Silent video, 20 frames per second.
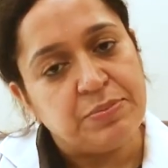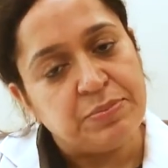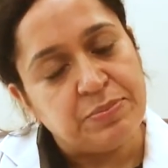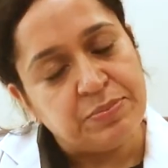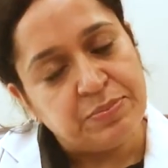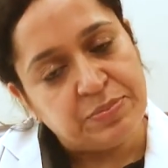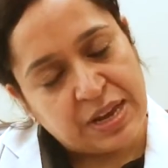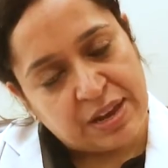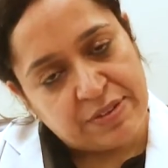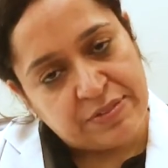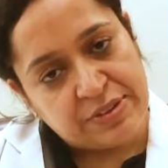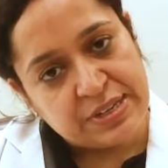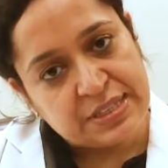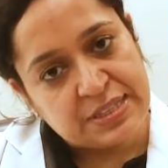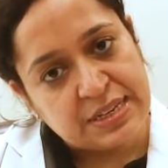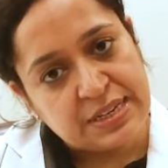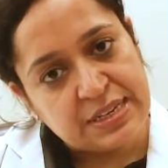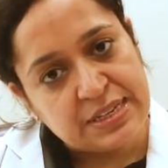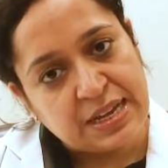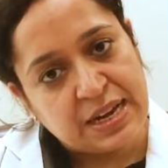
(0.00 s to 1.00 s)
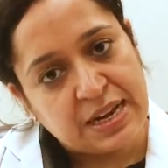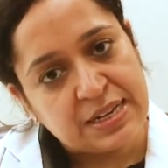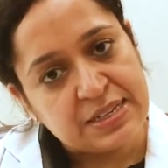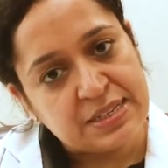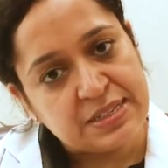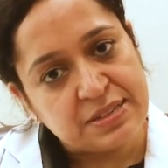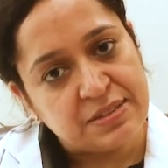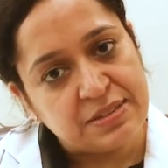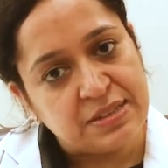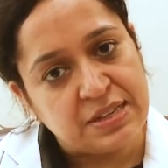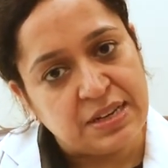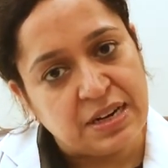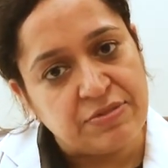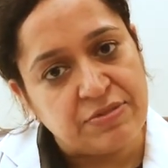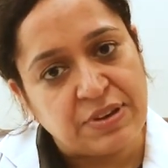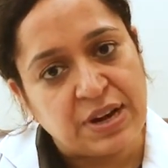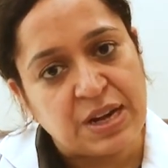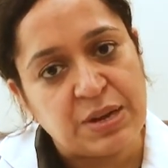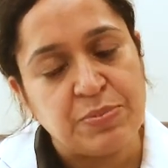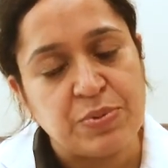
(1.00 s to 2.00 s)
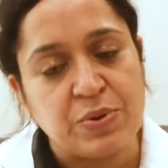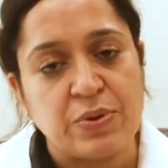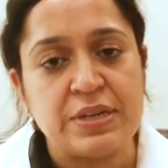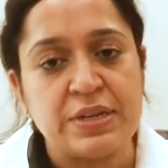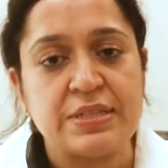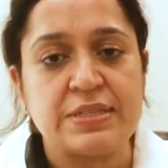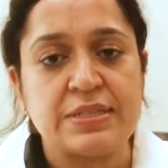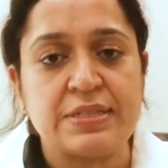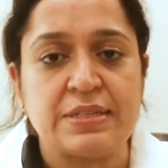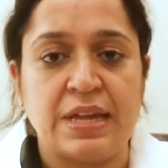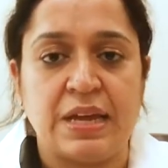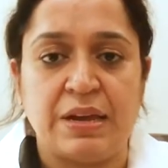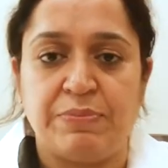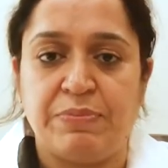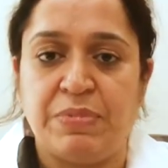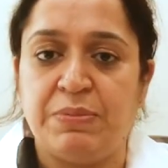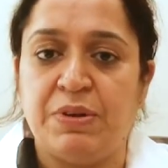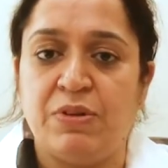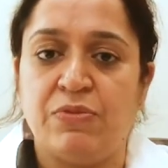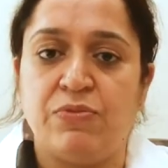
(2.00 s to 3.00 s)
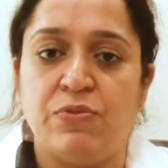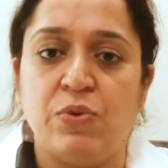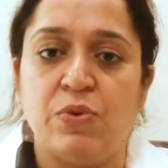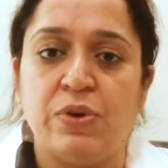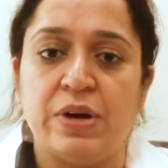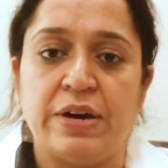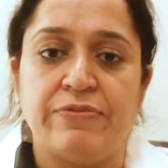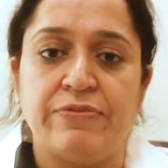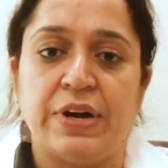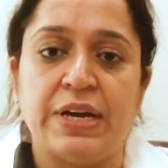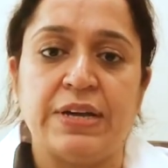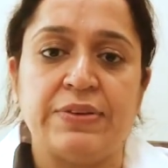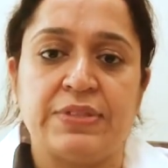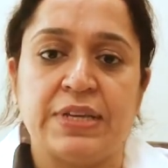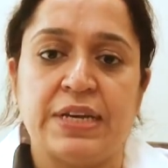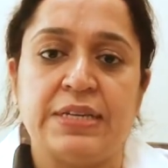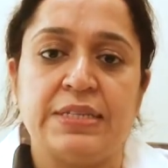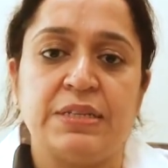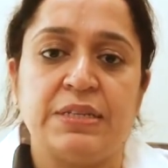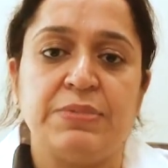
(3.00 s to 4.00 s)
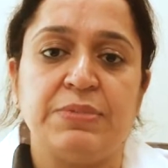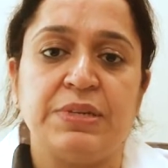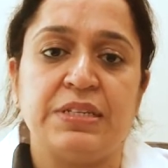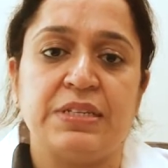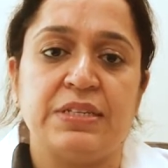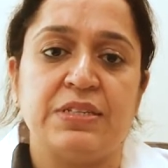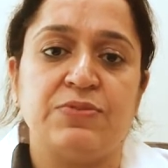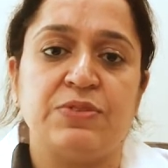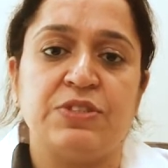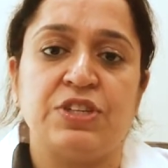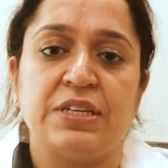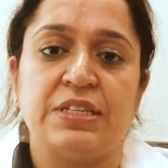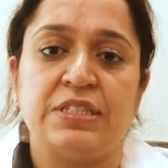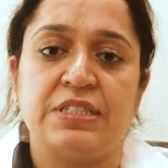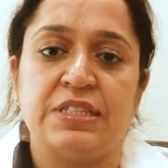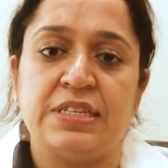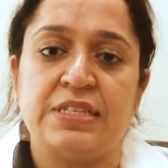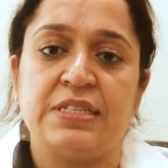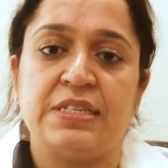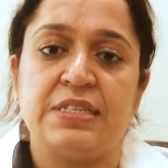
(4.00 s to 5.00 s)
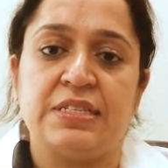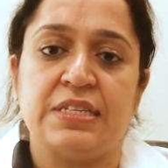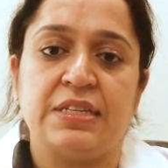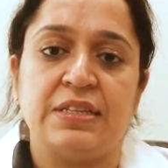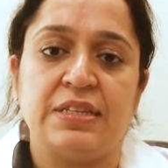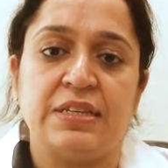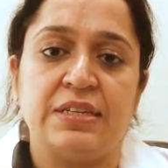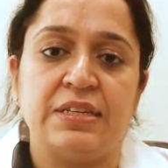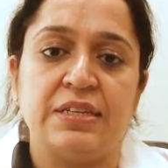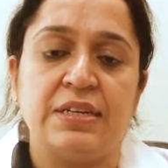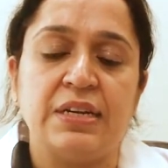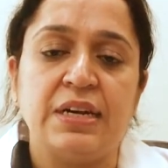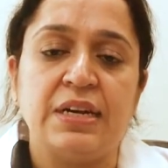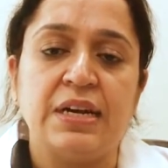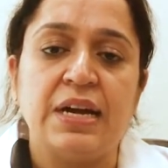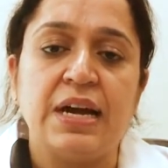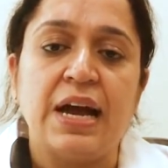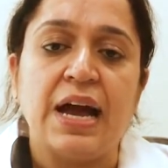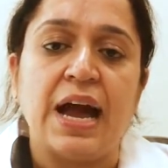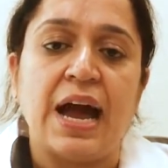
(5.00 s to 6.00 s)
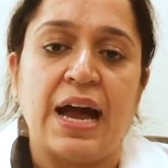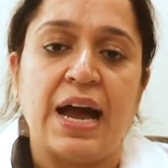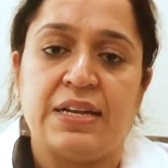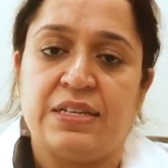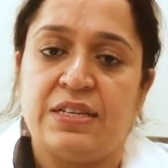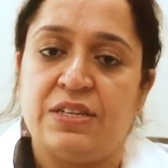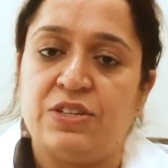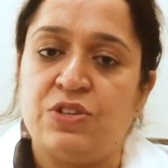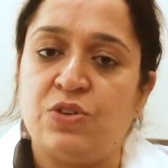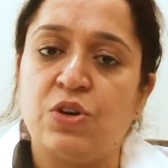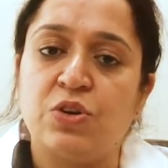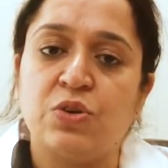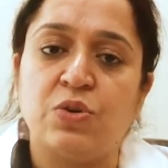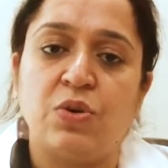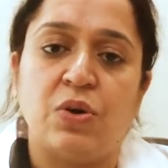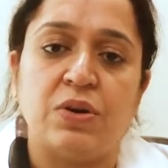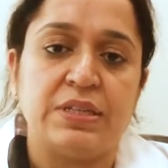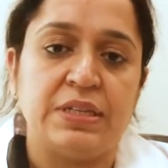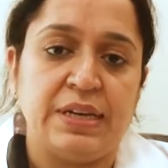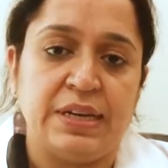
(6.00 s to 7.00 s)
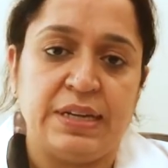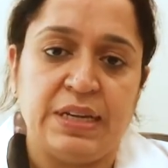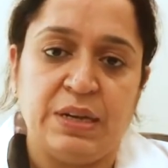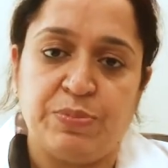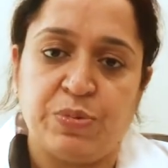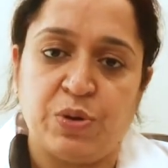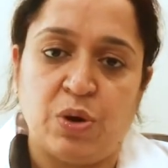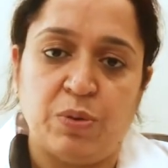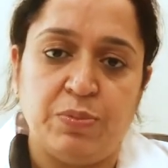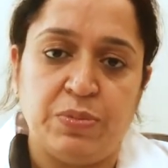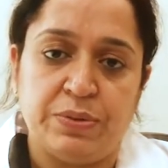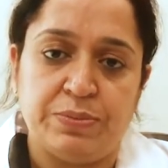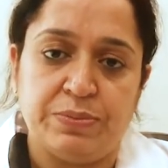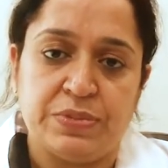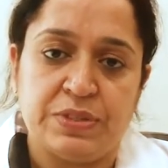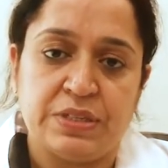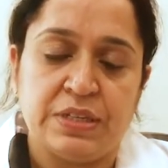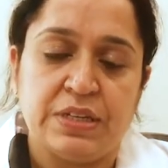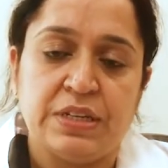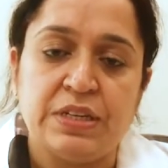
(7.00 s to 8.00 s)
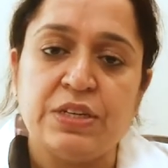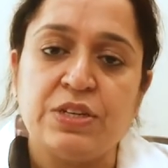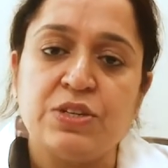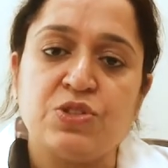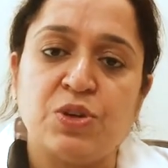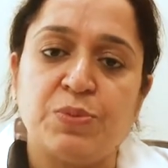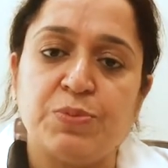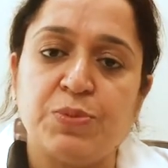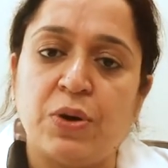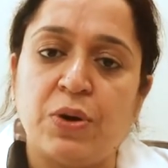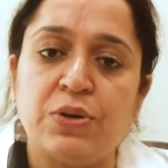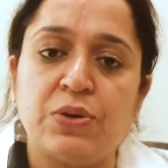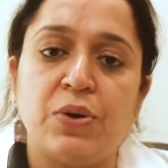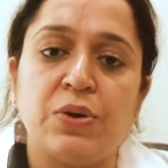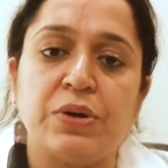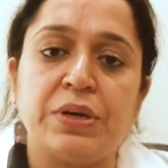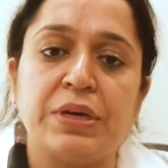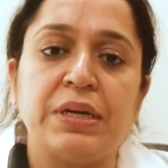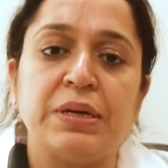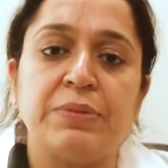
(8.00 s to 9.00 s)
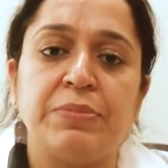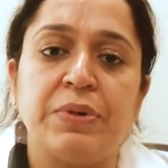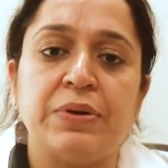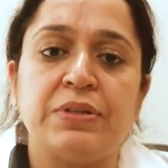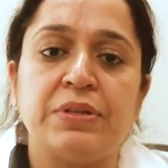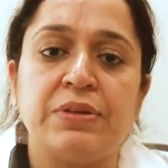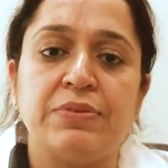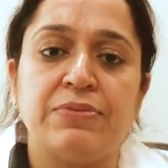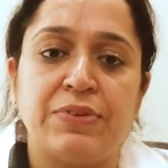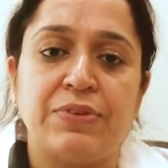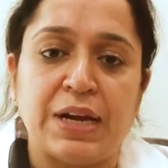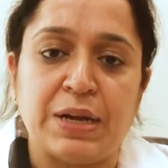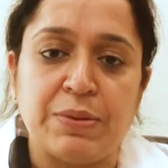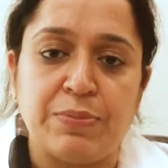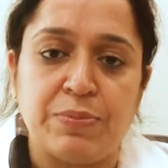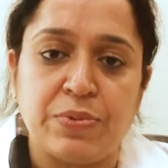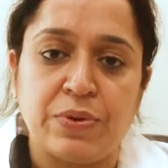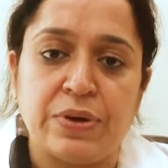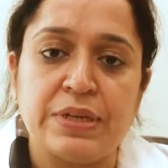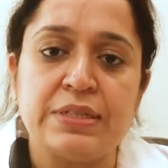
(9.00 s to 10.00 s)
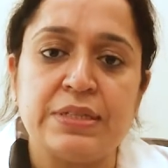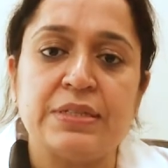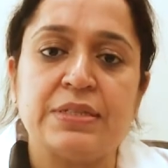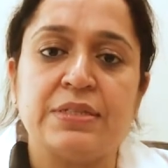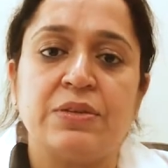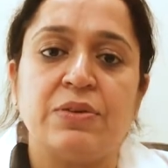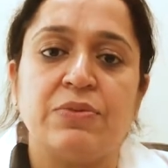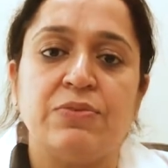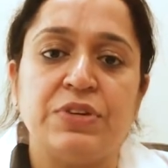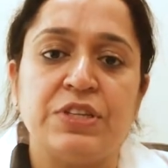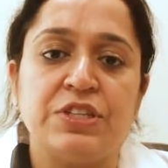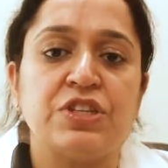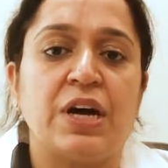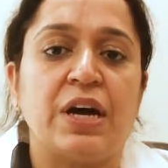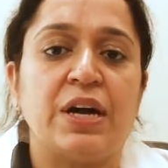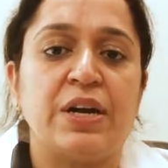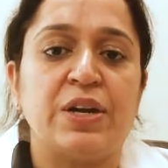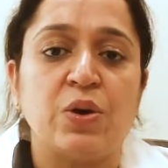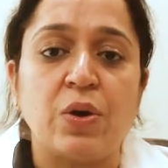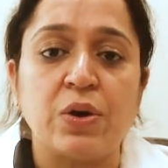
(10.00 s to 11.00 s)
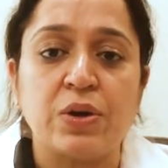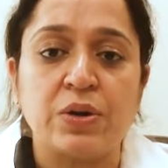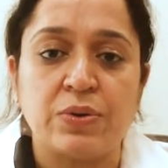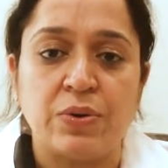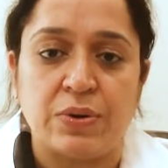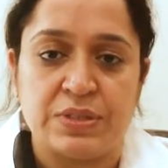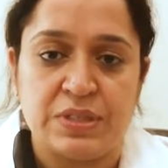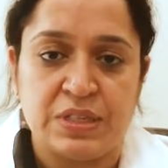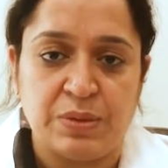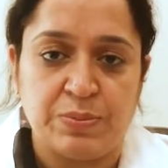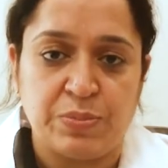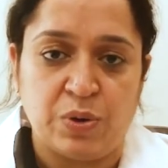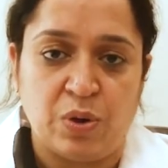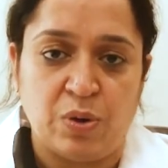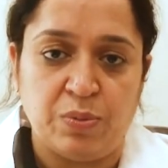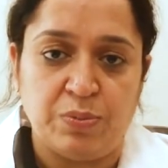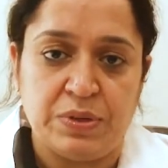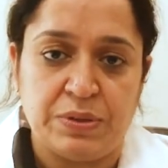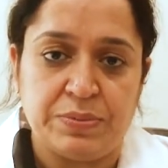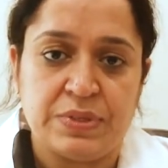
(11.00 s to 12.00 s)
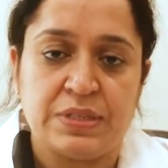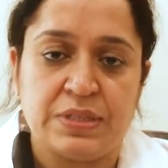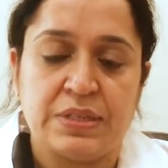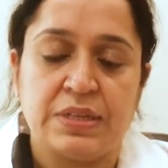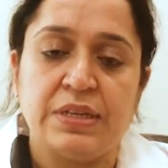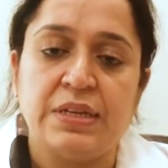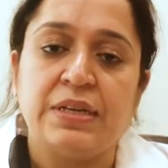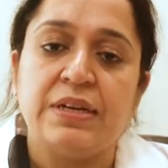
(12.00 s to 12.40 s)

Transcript: Having said that, there are fibroids like maybe a 4 or 5 centimeters which are just sitting there and not causing any problems. So I'm not talking about the fibroids which are not causing problems.